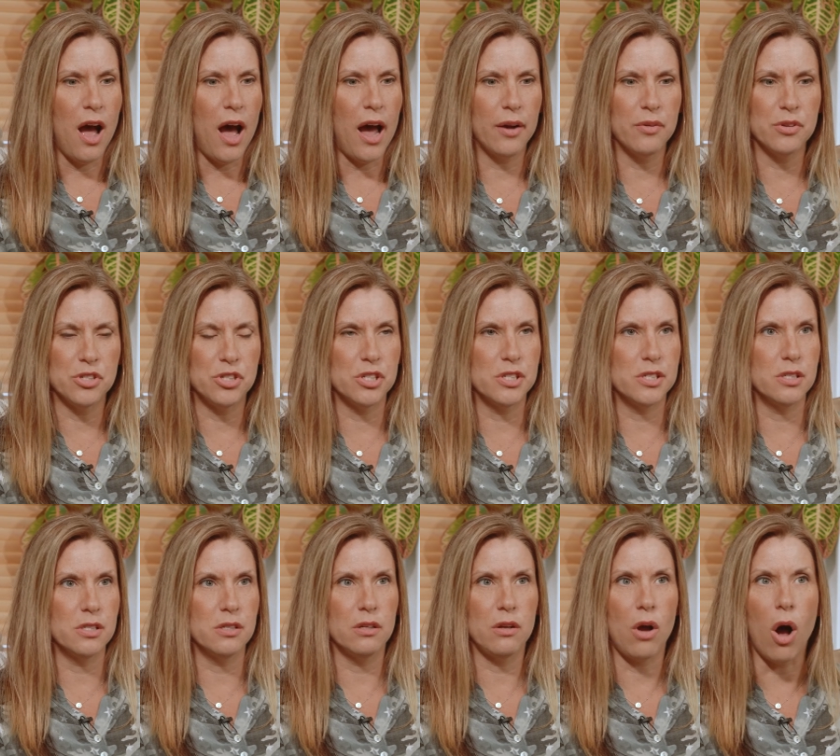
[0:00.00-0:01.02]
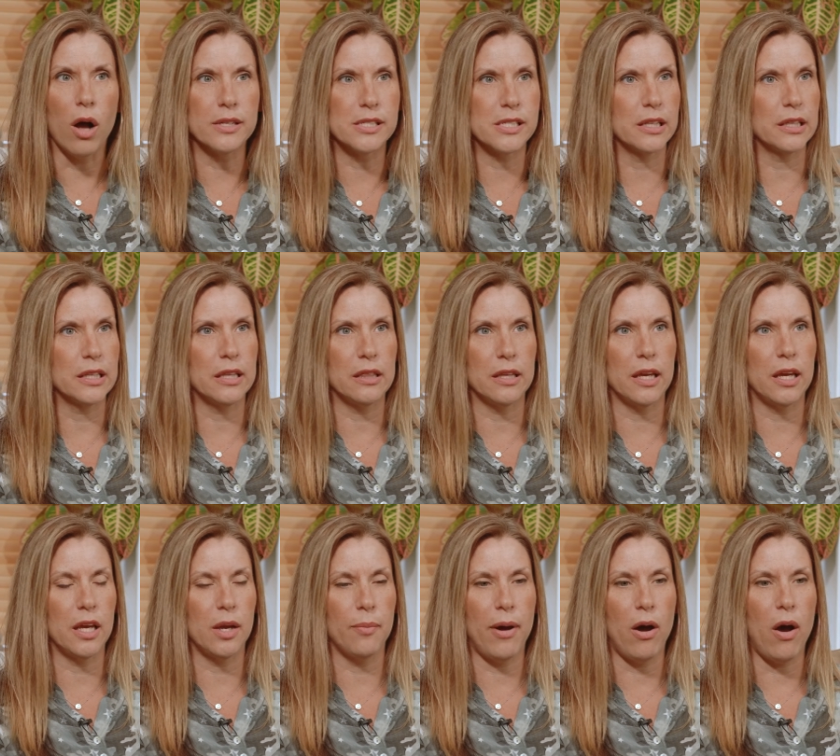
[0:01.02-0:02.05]
I was just constantly
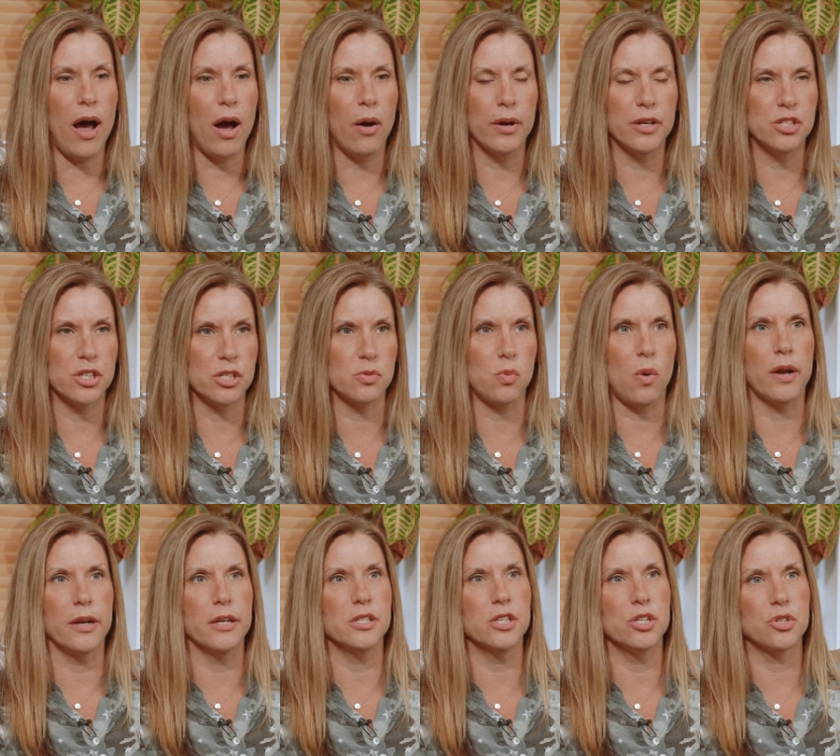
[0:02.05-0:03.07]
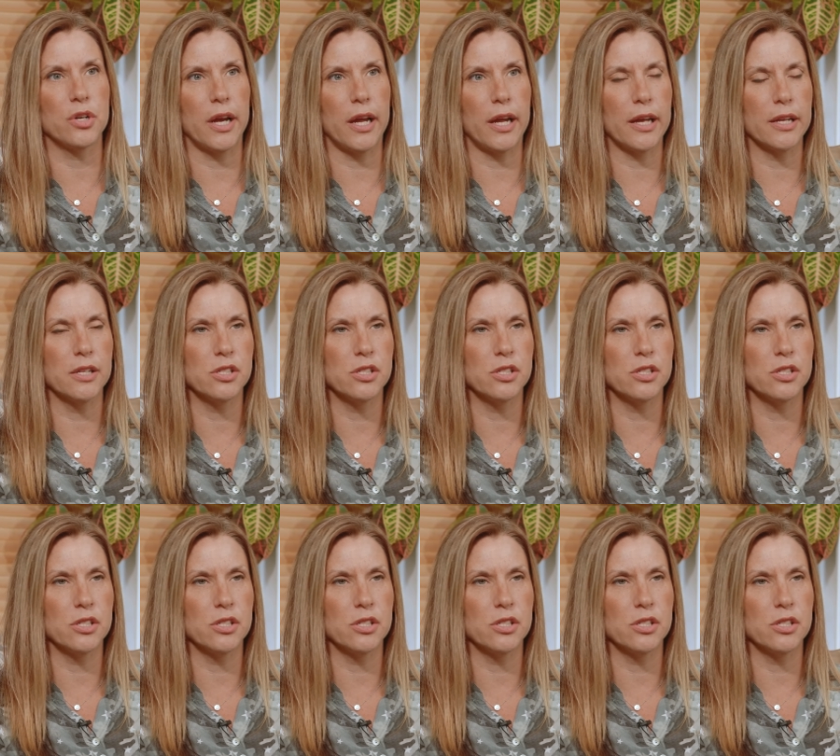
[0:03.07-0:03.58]
thinking about how I just wanted to drink. And